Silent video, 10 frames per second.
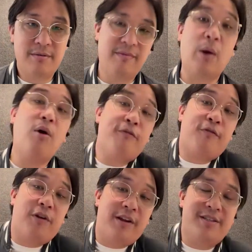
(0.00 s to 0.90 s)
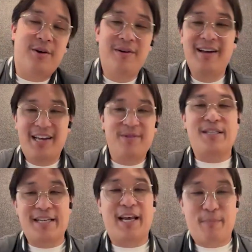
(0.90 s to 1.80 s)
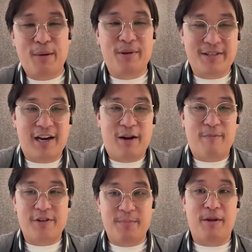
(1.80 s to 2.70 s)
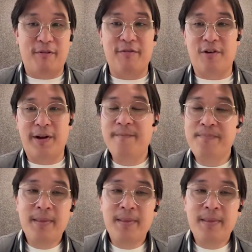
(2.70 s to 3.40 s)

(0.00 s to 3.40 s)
They were all free. So it's easy to get people to sign up for something for free.